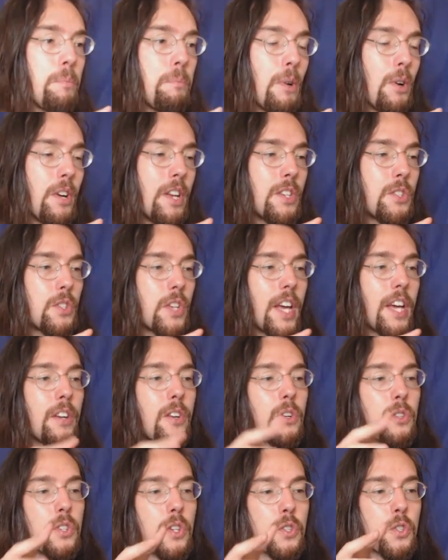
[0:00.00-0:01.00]
Bernie
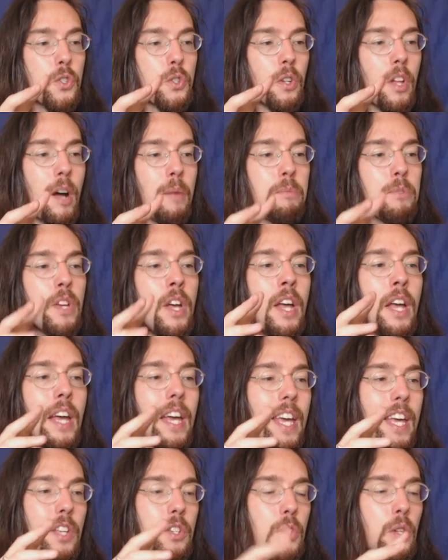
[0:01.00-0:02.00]
Sanders has slumped.
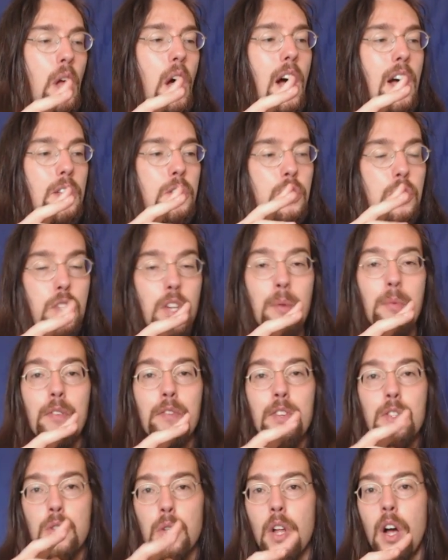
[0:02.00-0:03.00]
He's lost some
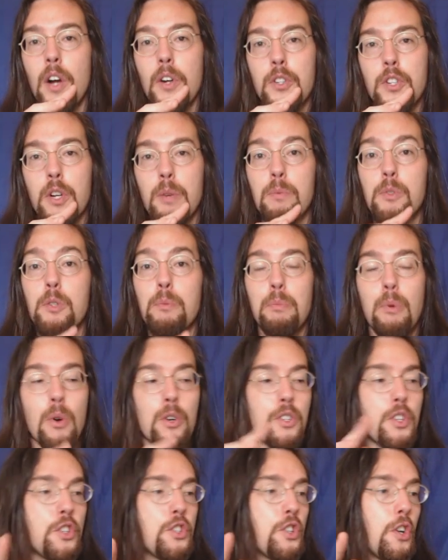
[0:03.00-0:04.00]
of his long-term
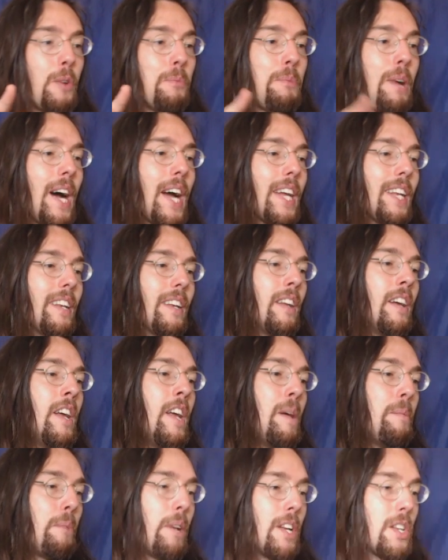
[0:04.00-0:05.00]
support to Joe Biden.
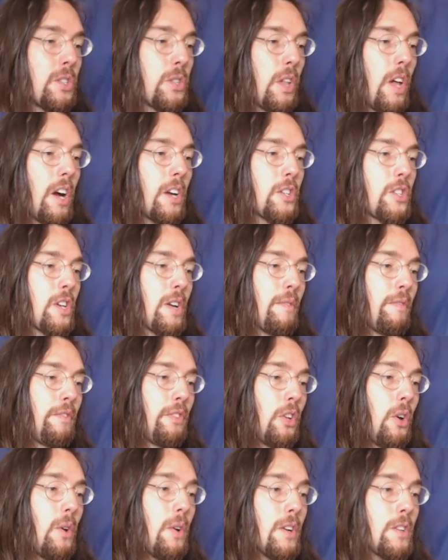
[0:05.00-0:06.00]
But his long-term
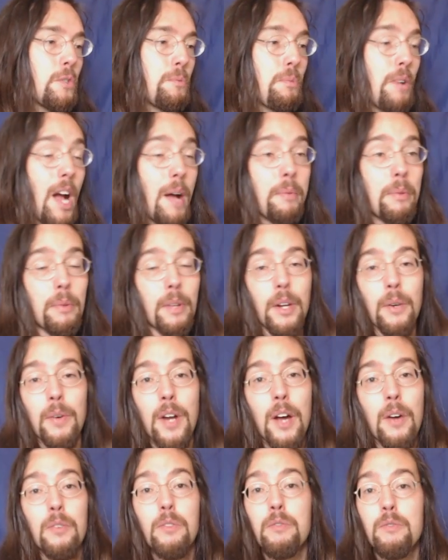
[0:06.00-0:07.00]
floor is probably
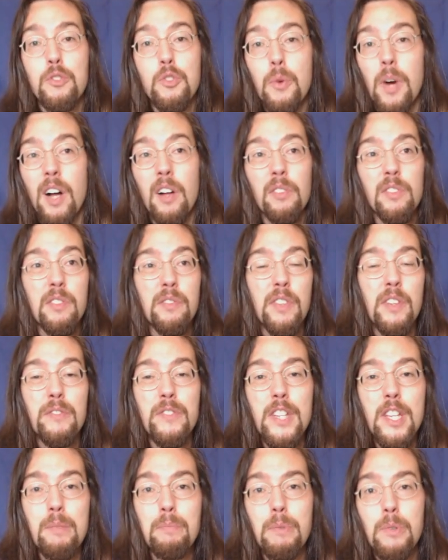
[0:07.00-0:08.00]
around 12 to
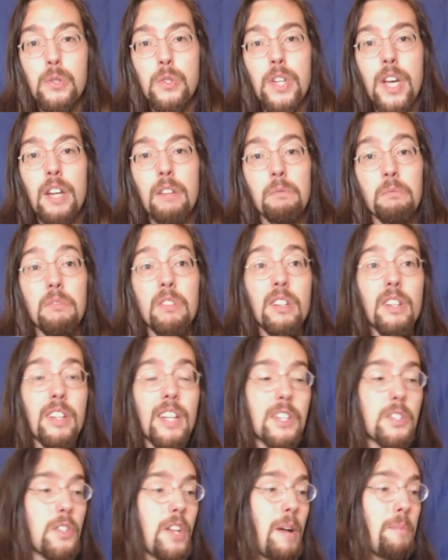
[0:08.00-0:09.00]
15%.
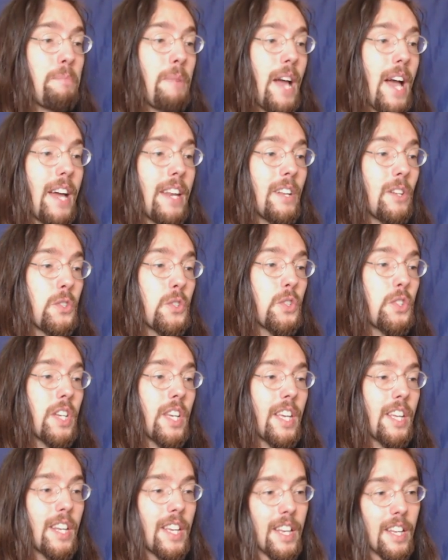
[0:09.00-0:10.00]
That's not bad. He'll
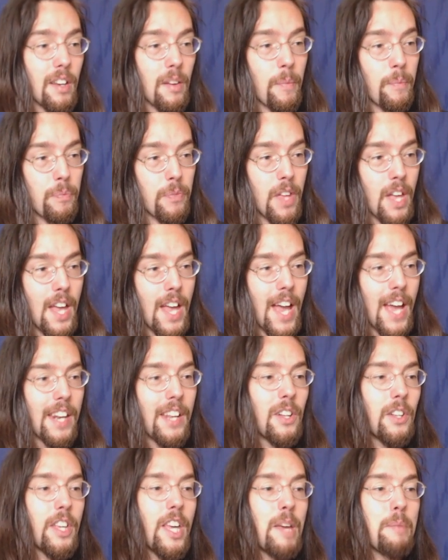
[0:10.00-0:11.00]
stick it in.
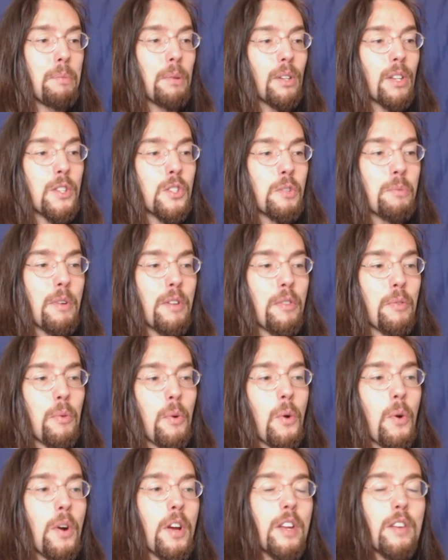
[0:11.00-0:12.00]
And he'll keep Elizabeth
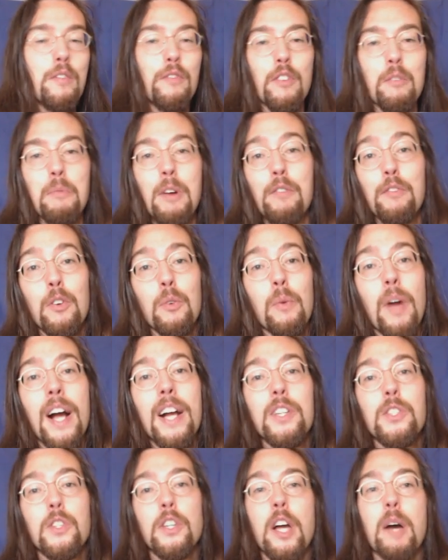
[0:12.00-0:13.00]
Warren from ever
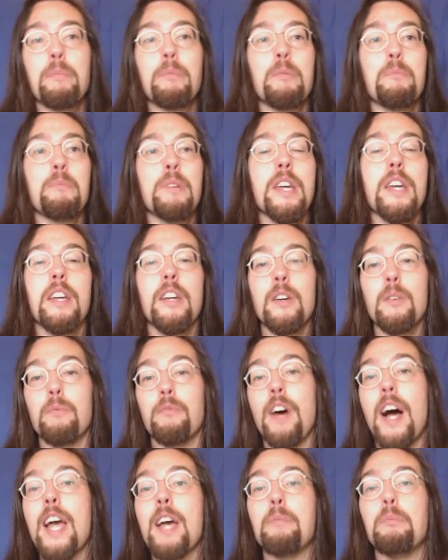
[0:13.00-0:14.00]
rising up and being a
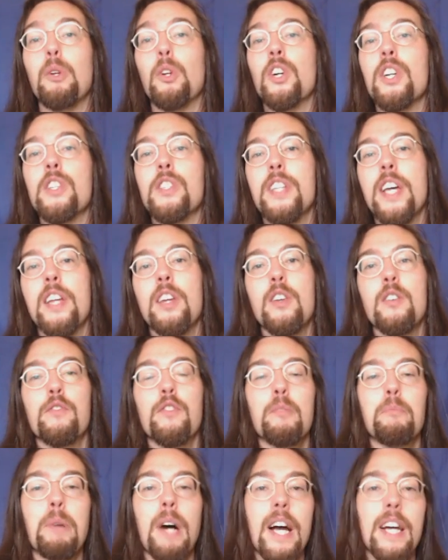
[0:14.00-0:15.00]
viable contender
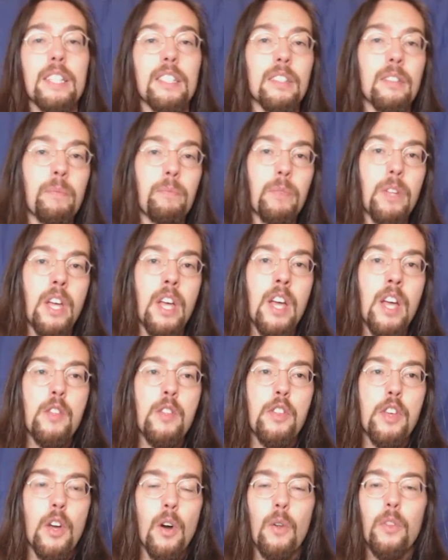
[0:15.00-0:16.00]
for Biden.
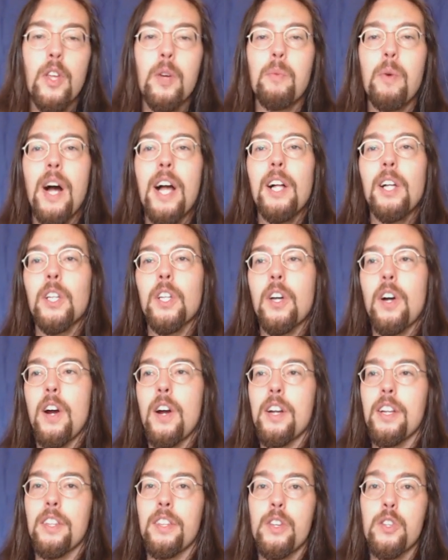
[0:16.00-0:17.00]
The only wild
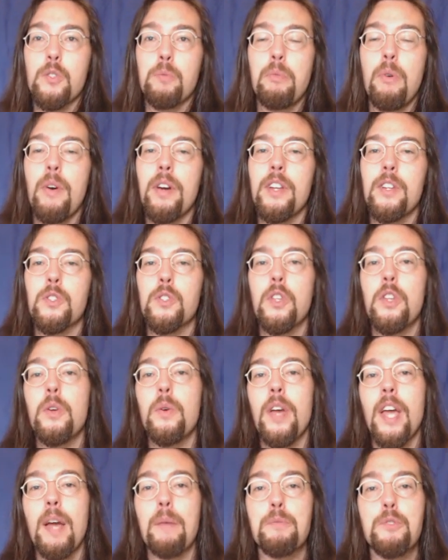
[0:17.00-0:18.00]
card at this point is the
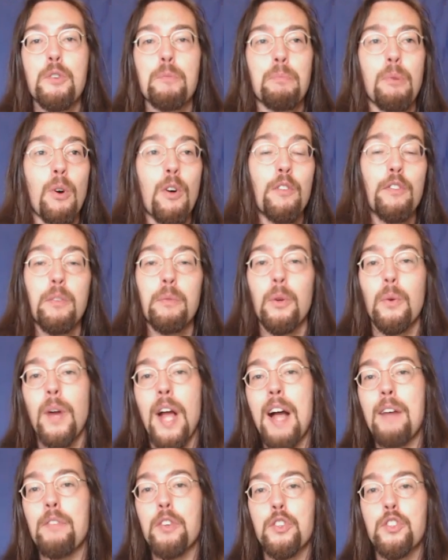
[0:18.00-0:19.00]
New Hampshire poll from
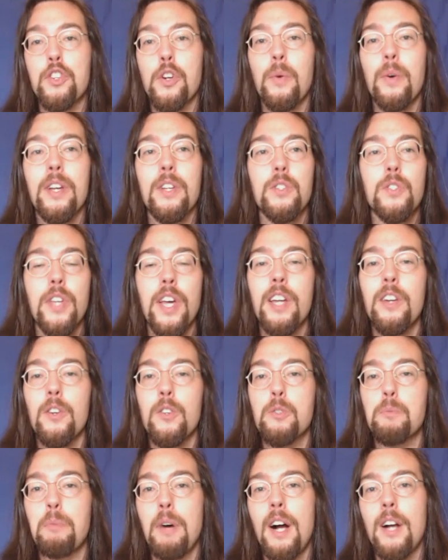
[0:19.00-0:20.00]
Gravis showing
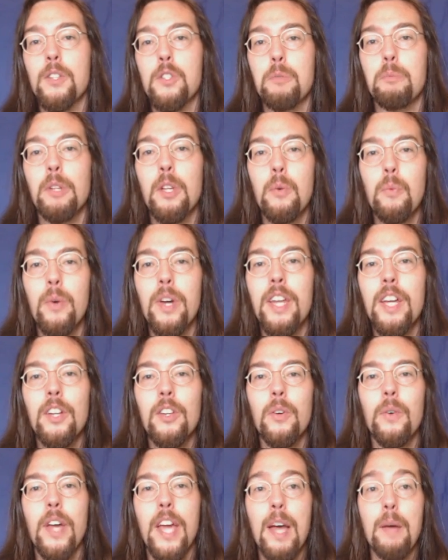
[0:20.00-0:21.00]
Sanders possibly
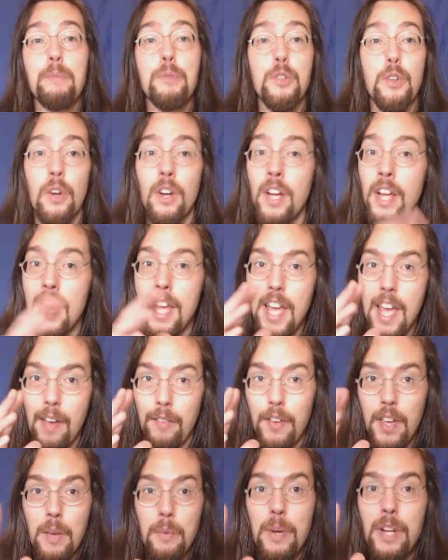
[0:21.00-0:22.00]
winning New Hampshire.
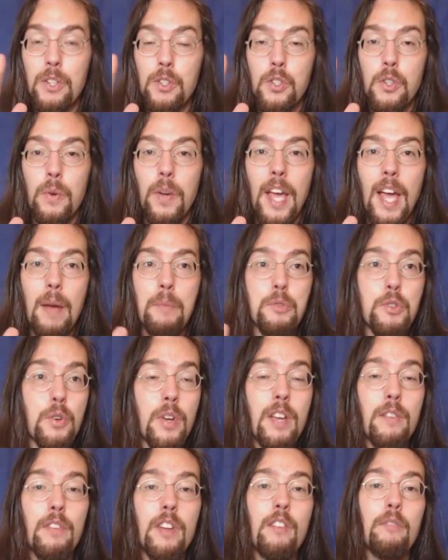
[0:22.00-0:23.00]
If he wins New
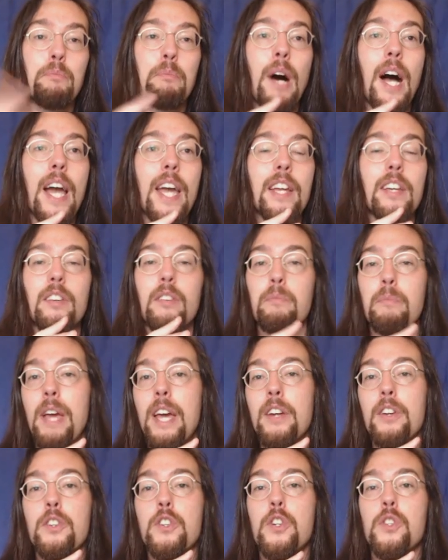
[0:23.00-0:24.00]
Hampshire, even if Biden
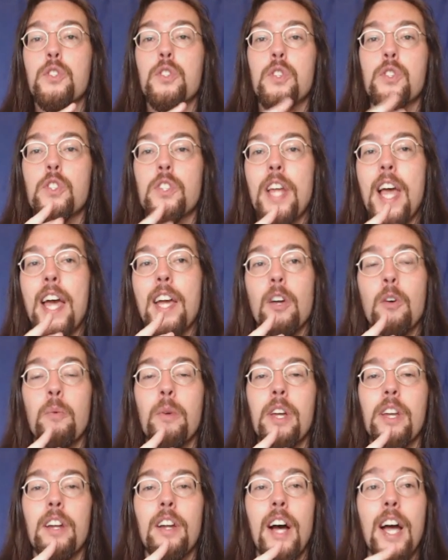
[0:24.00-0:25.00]
manages to snag a
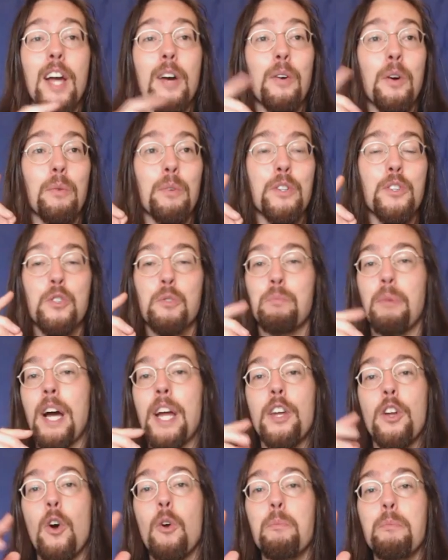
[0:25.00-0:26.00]
win in Iowa, which is
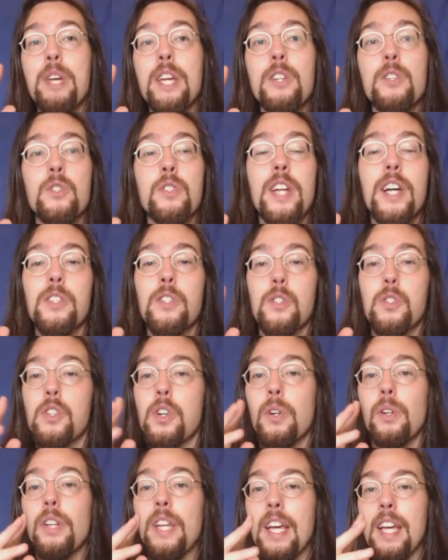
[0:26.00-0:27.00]
by no means
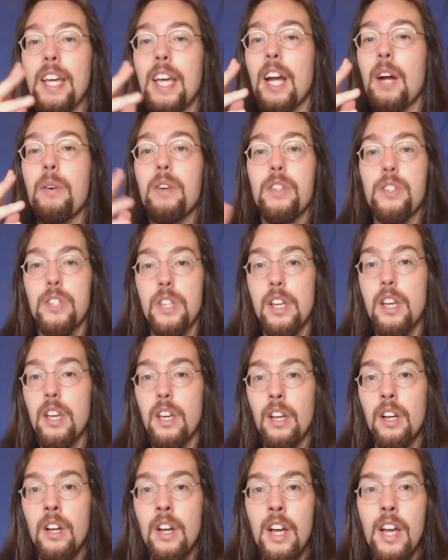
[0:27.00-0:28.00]
necessarily a
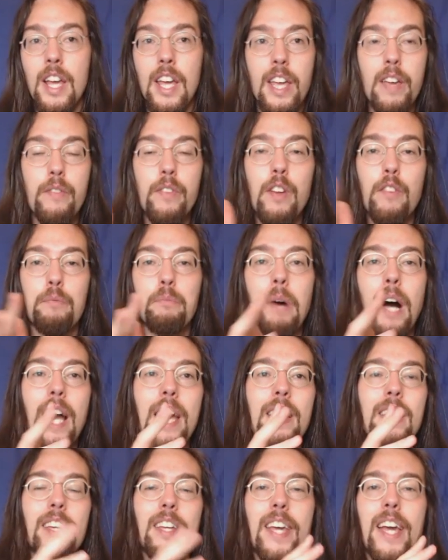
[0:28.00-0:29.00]
guarantee, even if
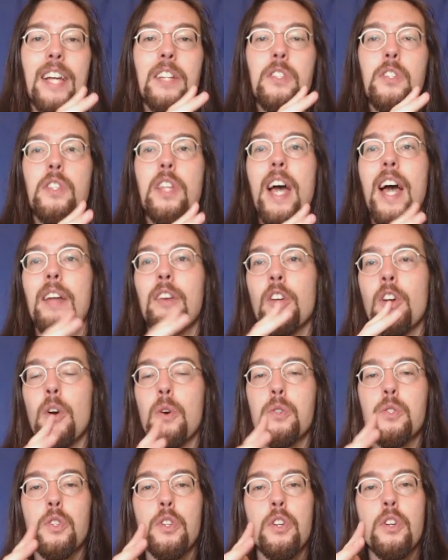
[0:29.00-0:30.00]
Biden gets that and
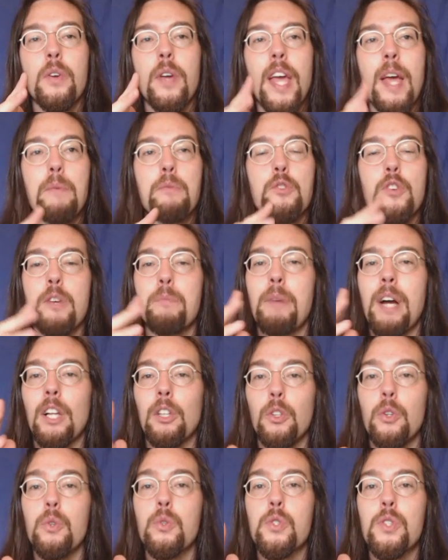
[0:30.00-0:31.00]
goes into New Hampshire, he
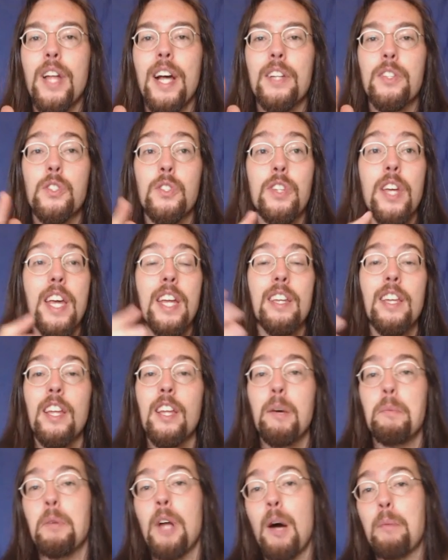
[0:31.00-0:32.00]
might lose that state and
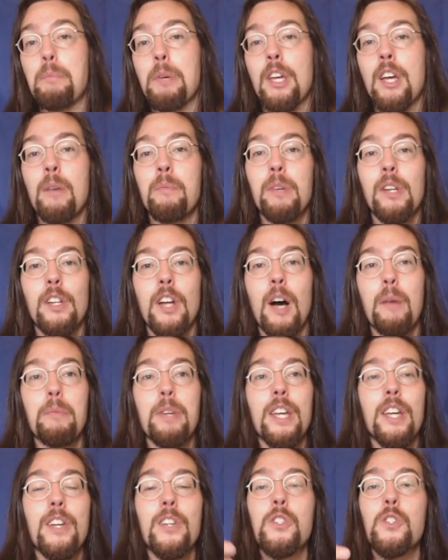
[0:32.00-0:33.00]
end up not becoming
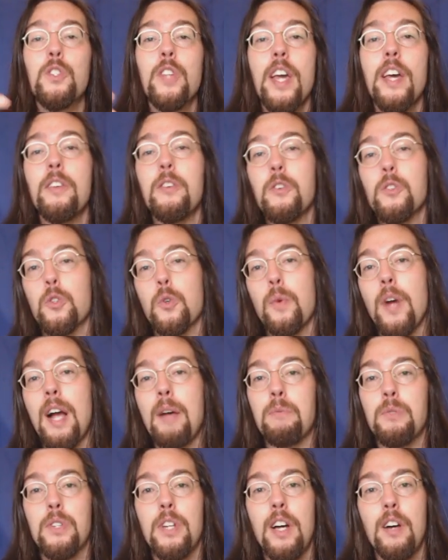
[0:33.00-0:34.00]
nominee because Sanders
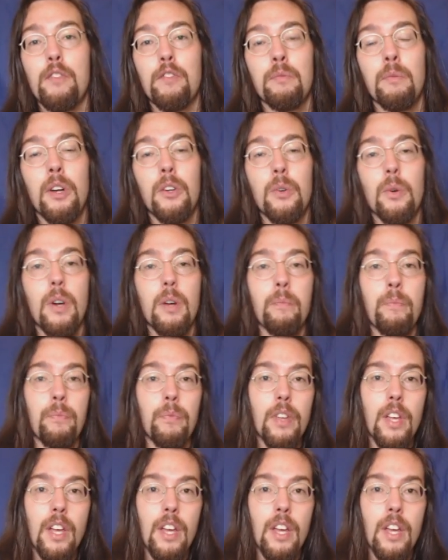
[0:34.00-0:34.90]
grabs it out from under him.